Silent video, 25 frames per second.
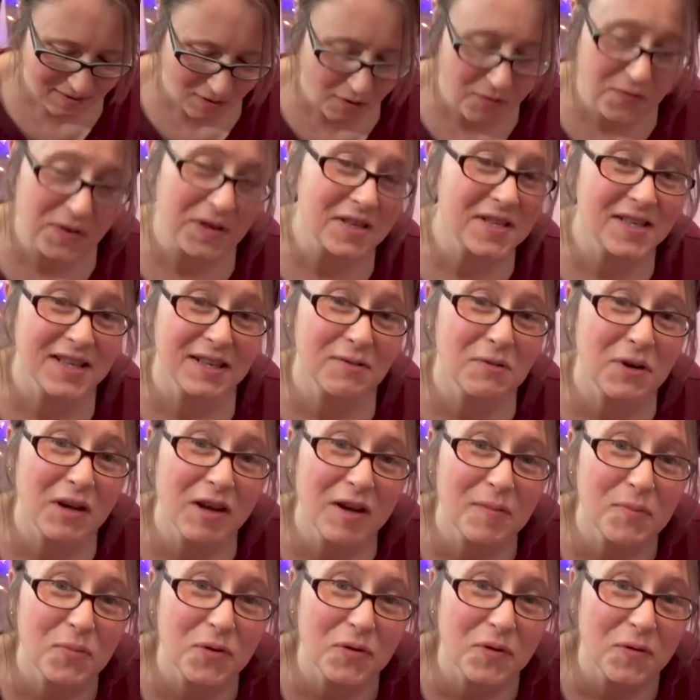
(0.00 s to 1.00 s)
Obviously,
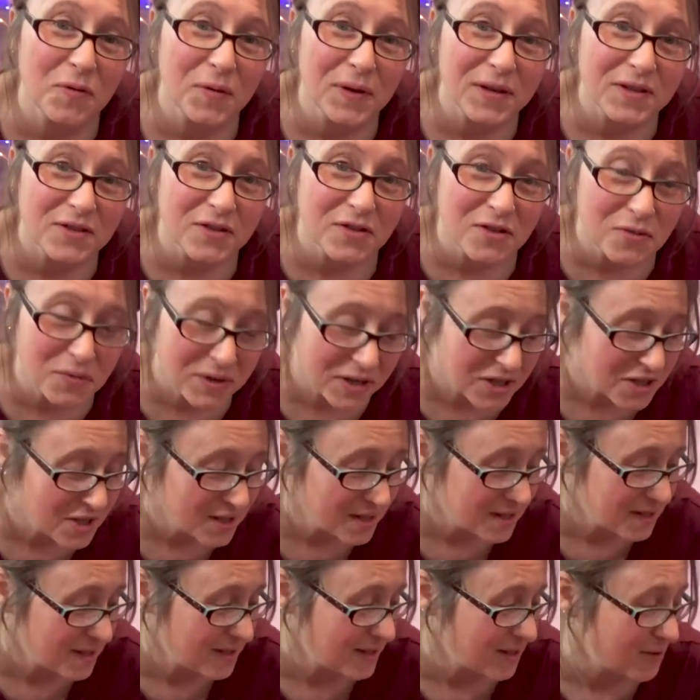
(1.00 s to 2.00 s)
well, I put the things on the wish
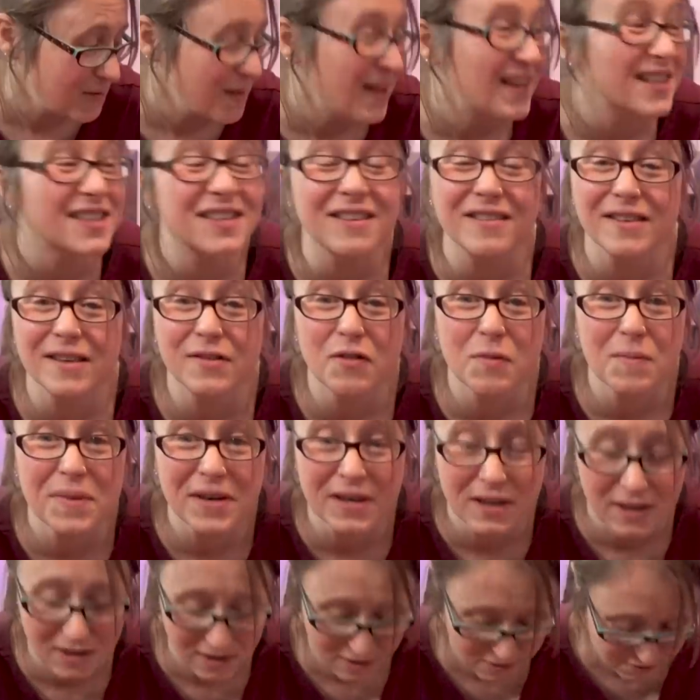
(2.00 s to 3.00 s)
list, so that's kind of a
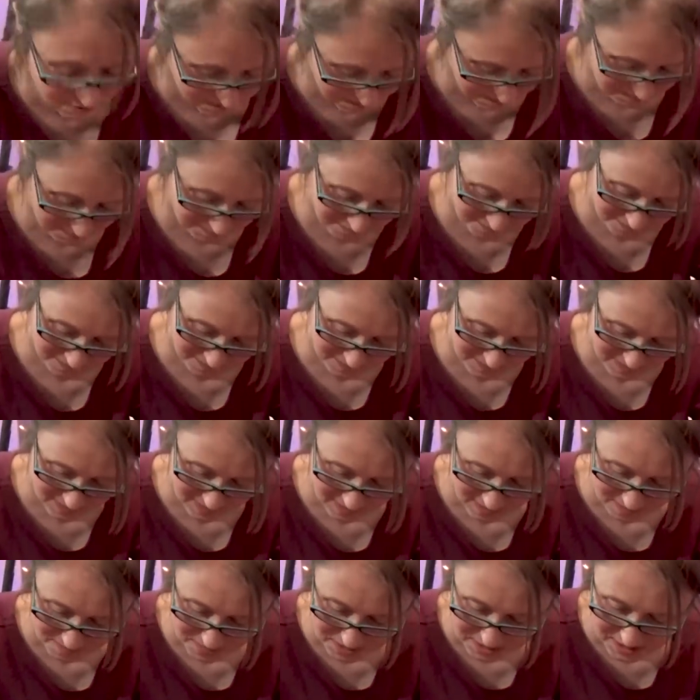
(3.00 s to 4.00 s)
big clue.
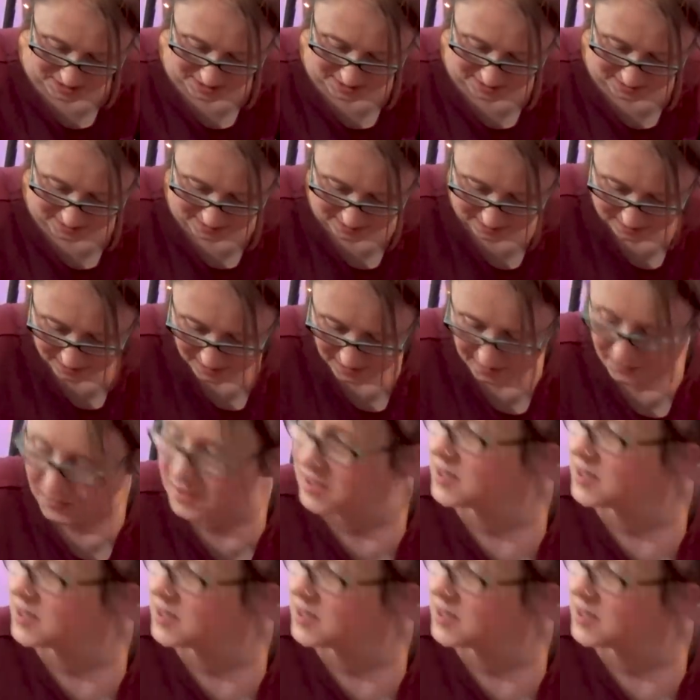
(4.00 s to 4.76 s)
I think I might need scissors